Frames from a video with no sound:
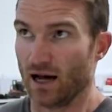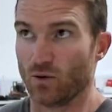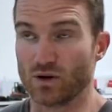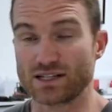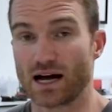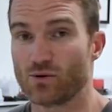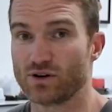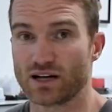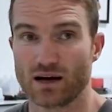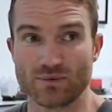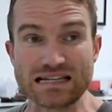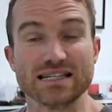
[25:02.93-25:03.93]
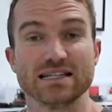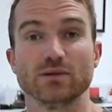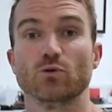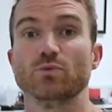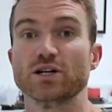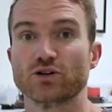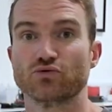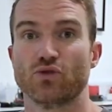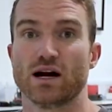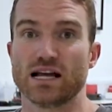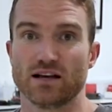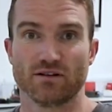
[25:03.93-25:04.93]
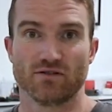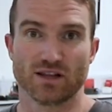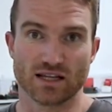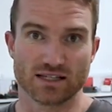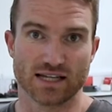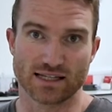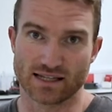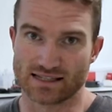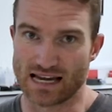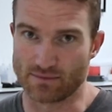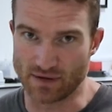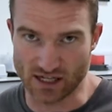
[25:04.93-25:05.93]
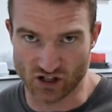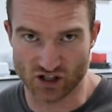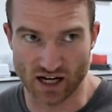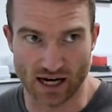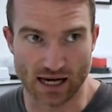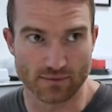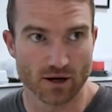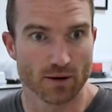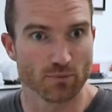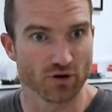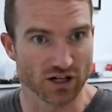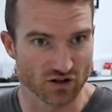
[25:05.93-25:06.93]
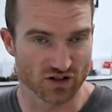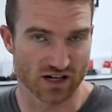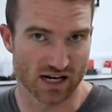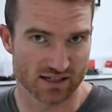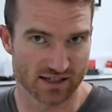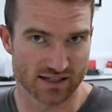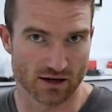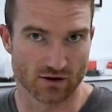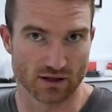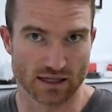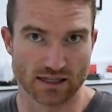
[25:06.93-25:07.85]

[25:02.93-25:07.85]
With type 1 diabetes, it will be great if everything stayed the same each time, but it doesn't necessarily.